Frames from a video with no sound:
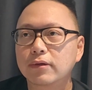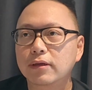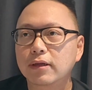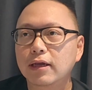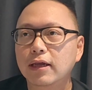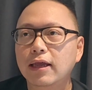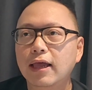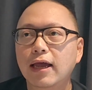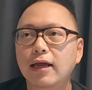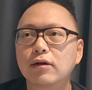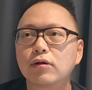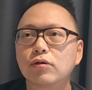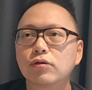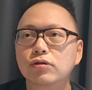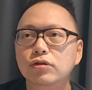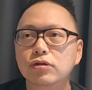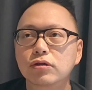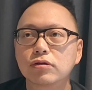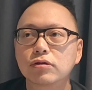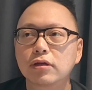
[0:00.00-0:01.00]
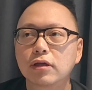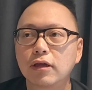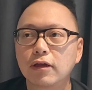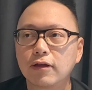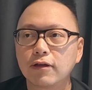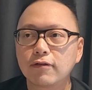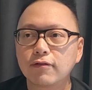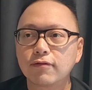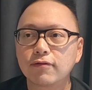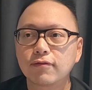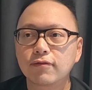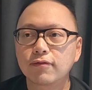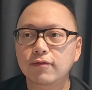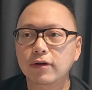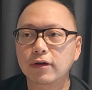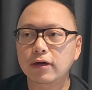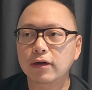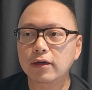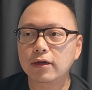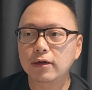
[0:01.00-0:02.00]
It can also give
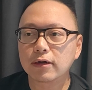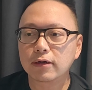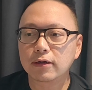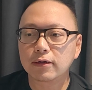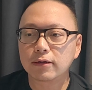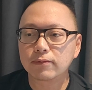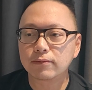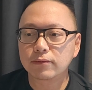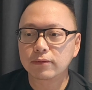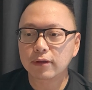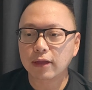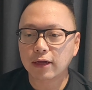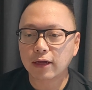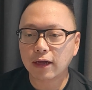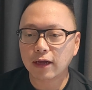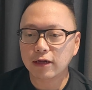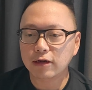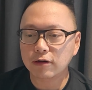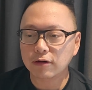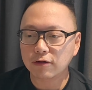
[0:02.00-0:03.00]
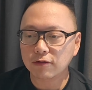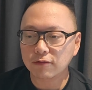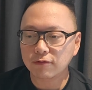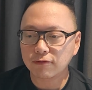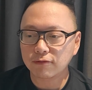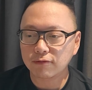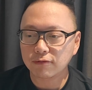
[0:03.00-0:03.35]
the kind of